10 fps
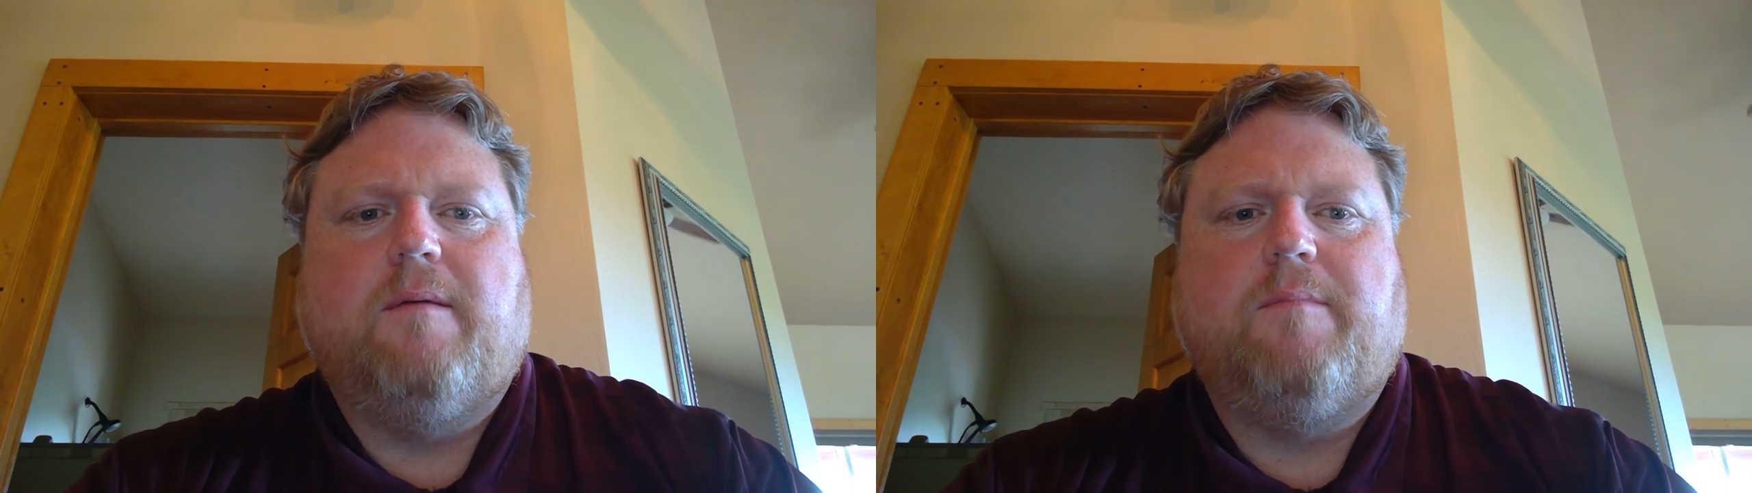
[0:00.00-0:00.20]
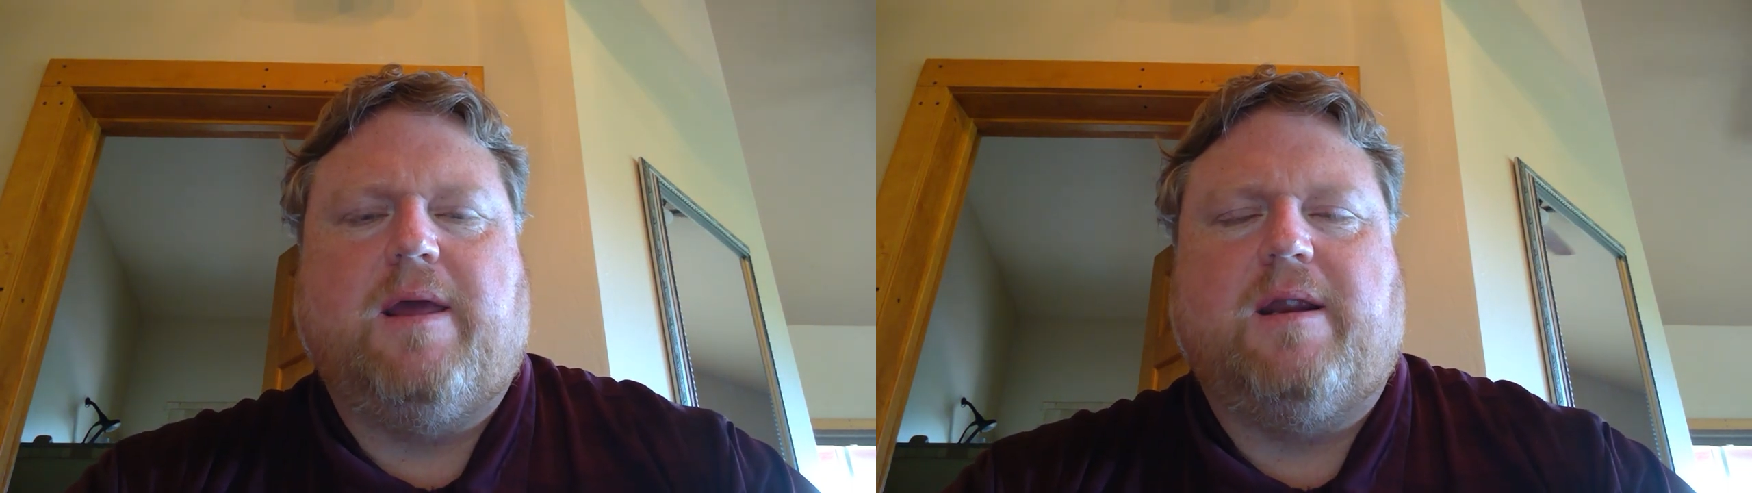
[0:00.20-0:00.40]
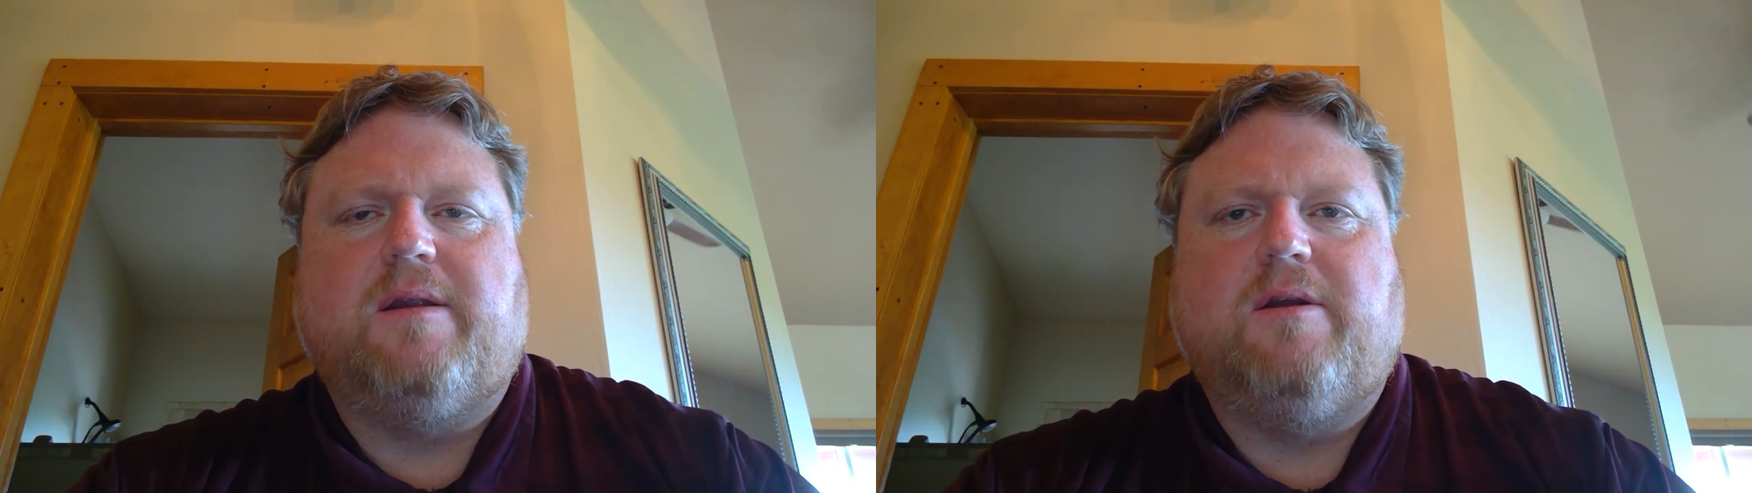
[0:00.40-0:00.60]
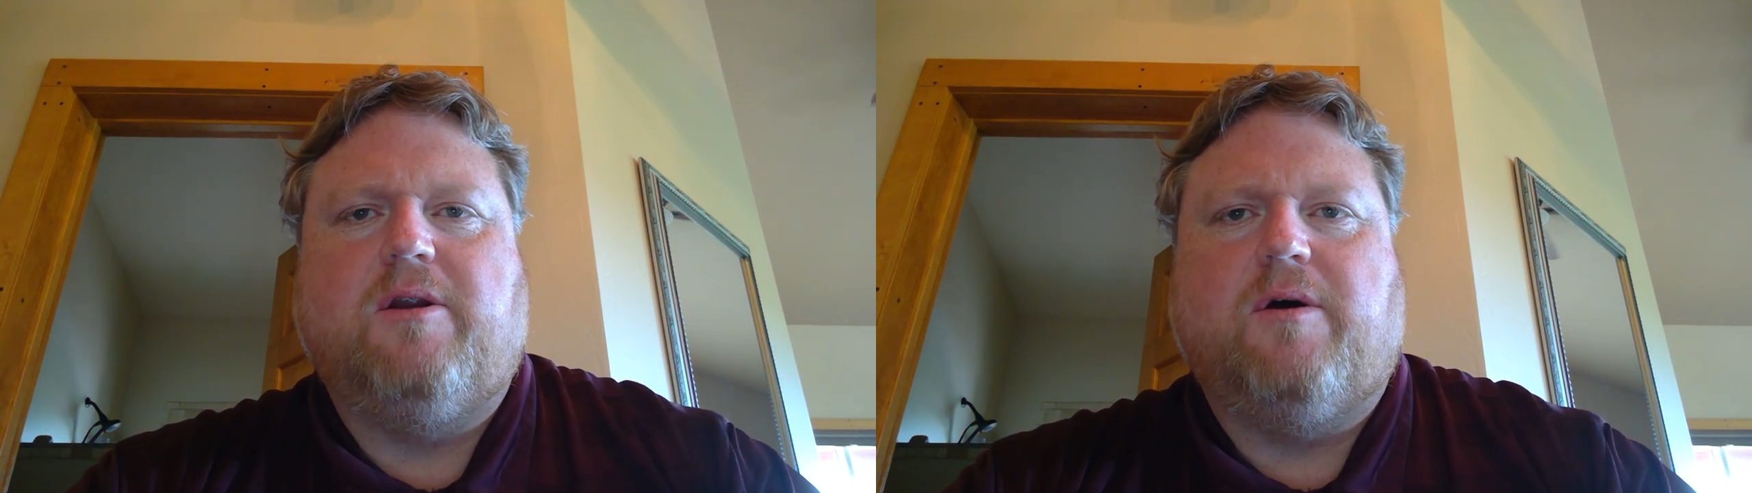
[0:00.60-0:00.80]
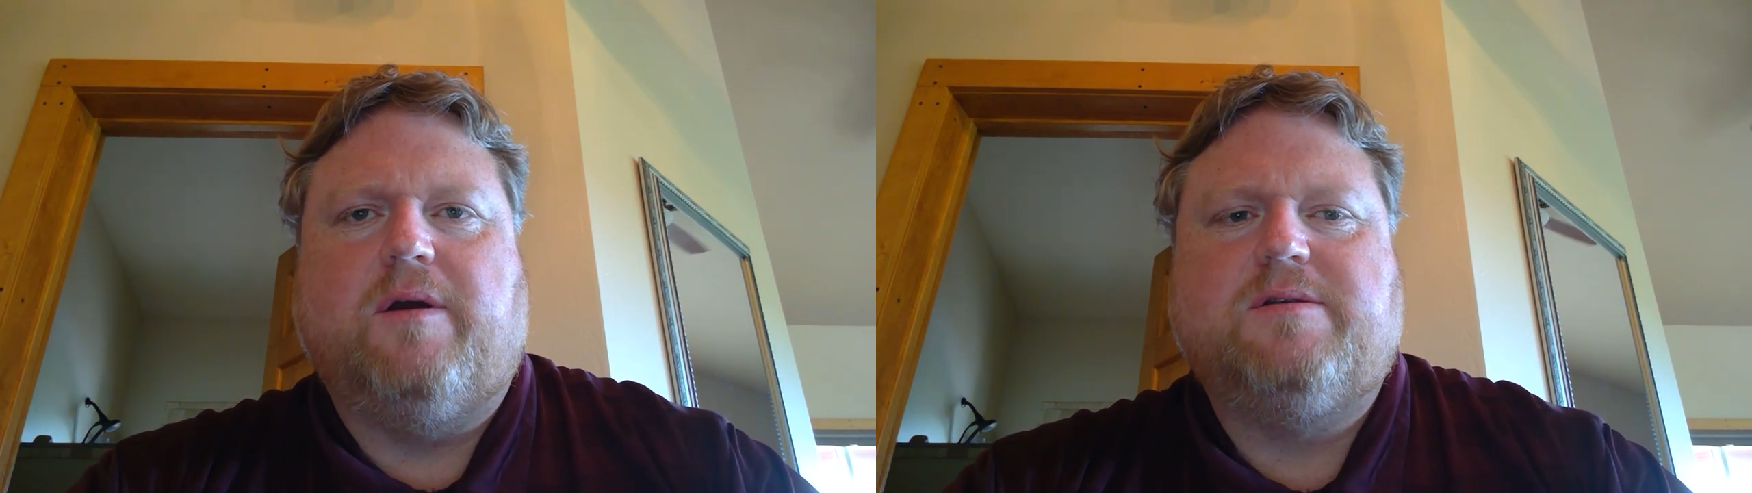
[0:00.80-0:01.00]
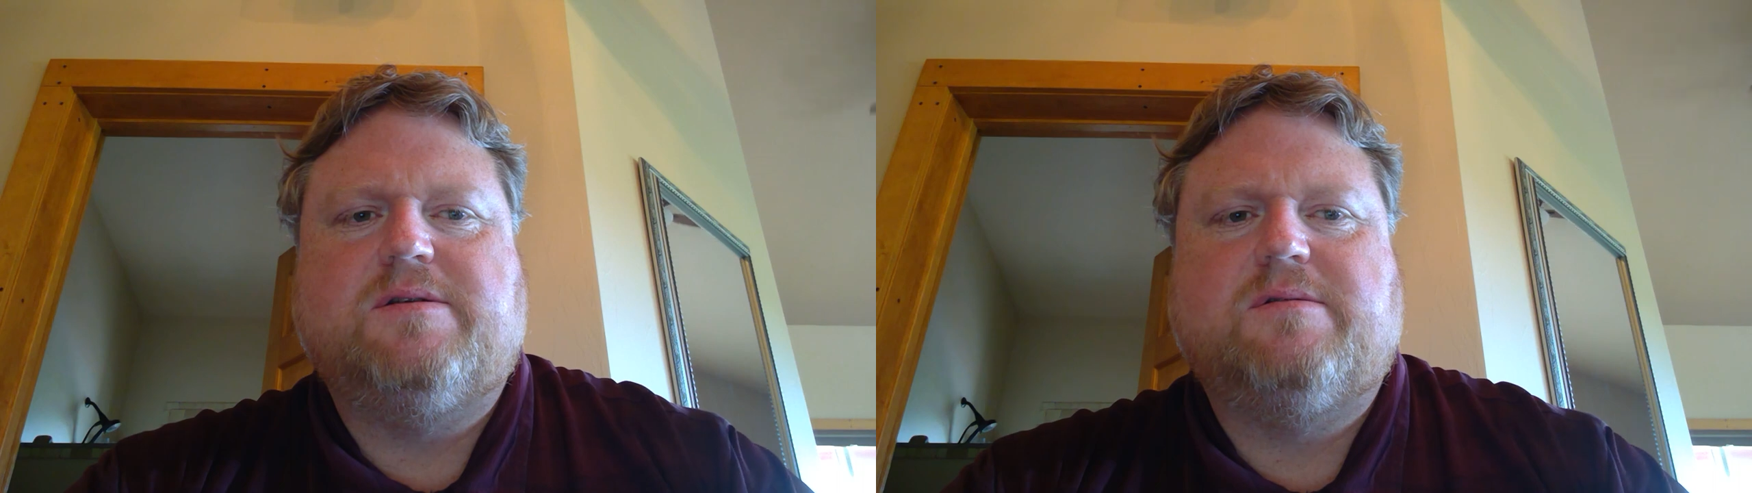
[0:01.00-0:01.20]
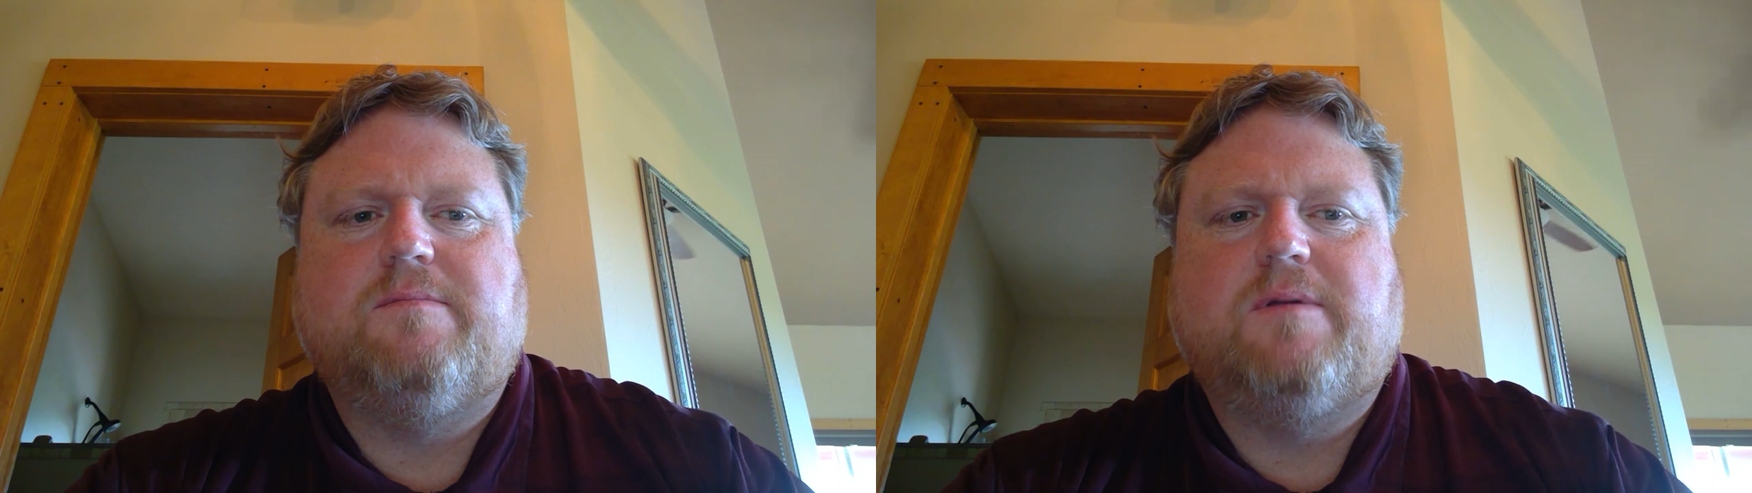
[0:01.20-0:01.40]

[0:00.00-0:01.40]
It's